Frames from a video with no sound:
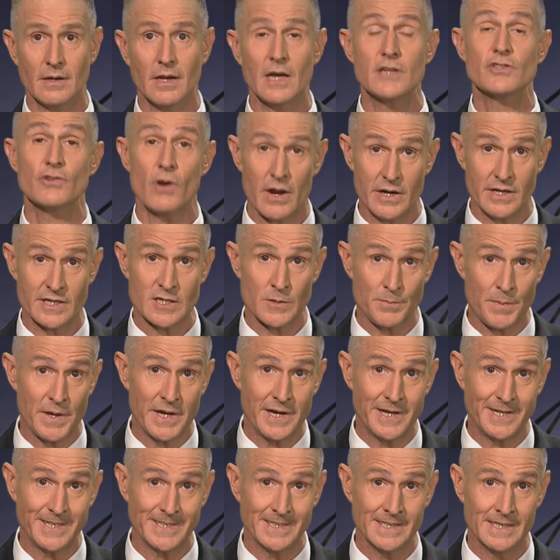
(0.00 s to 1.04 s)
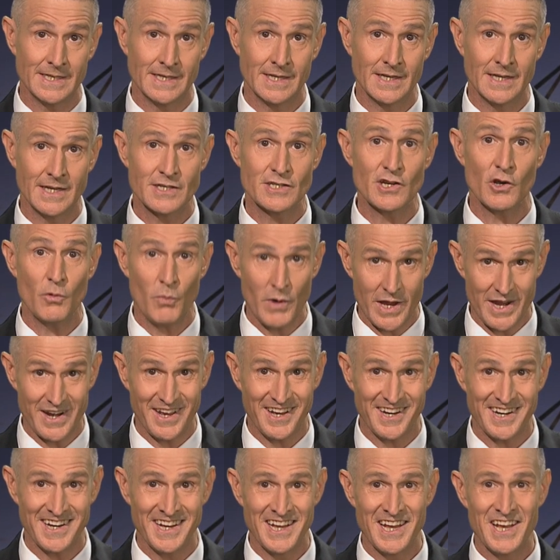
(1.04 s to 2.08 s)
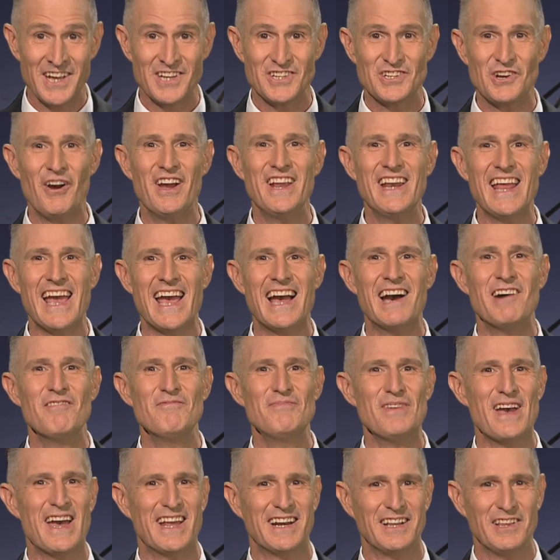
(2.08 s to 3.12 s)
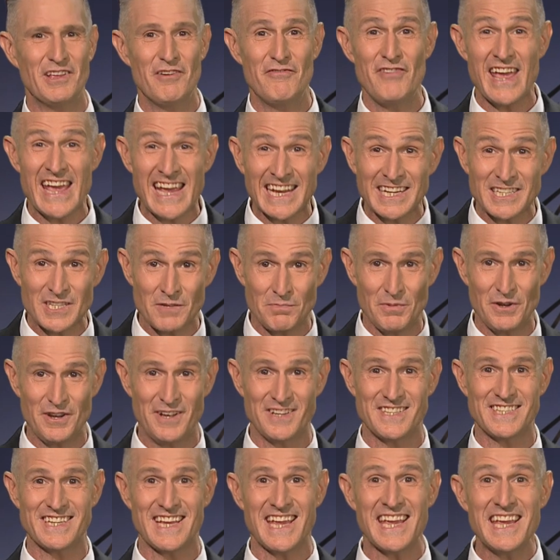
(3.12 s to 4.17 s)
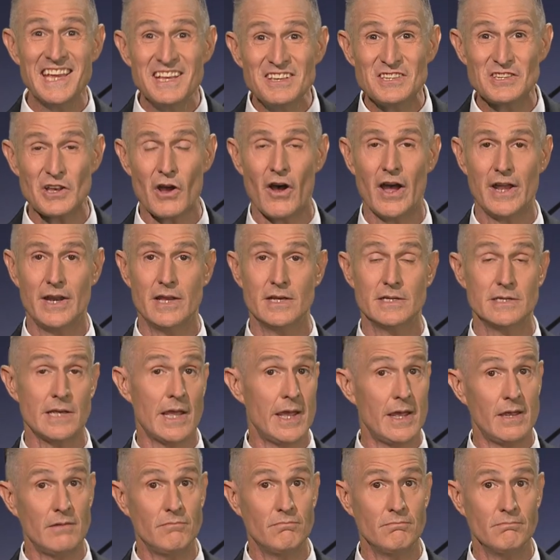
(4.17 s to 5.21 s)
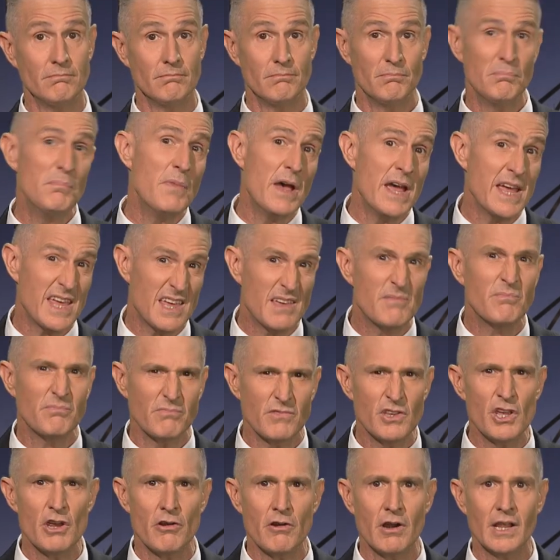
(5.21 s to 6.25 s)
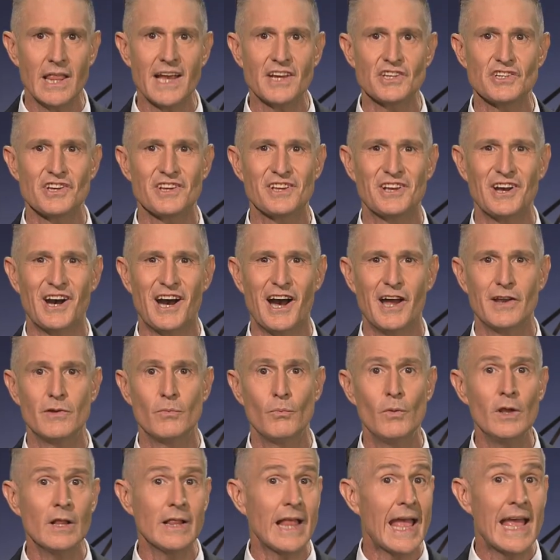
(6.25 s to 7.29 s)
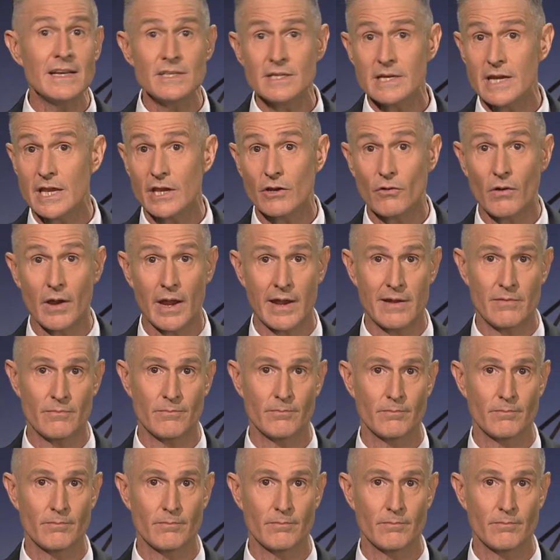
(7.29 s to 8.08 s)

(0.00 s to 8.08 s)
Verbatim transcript: are trying to spin it to win it. Join our panel of experts, insiders, and me, your election guide, Will Anthony Green.